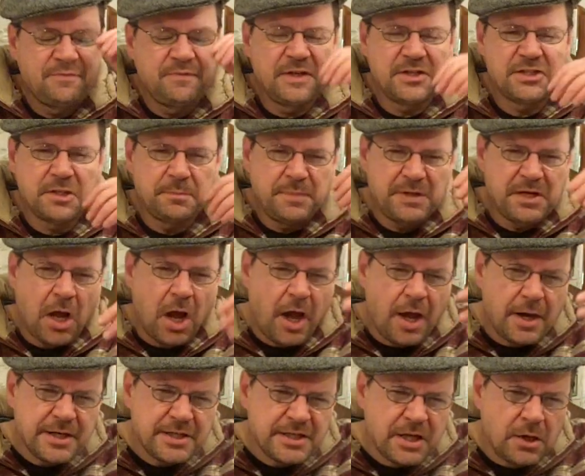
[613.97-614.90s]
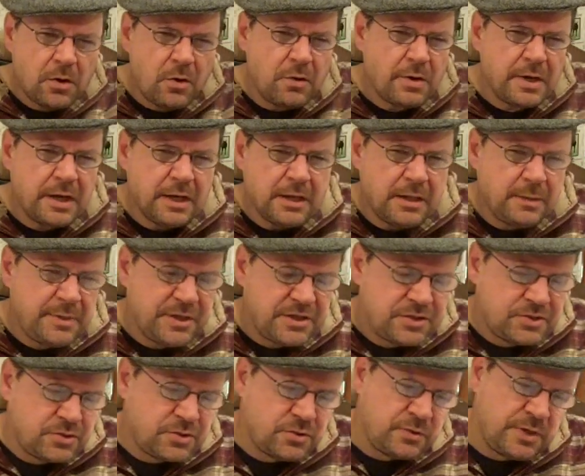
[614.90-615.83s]
Things had been hurried along a little
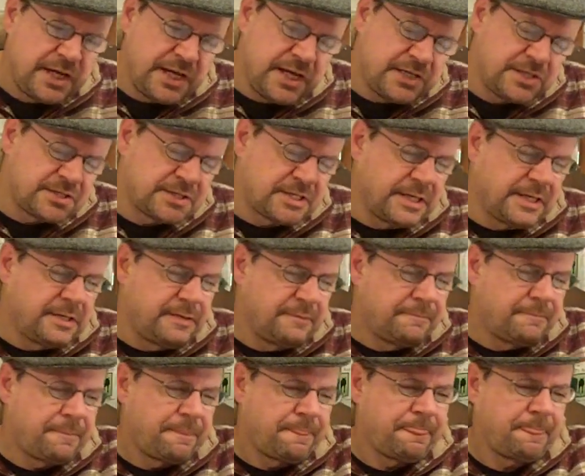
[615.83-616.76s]
bit too hastily.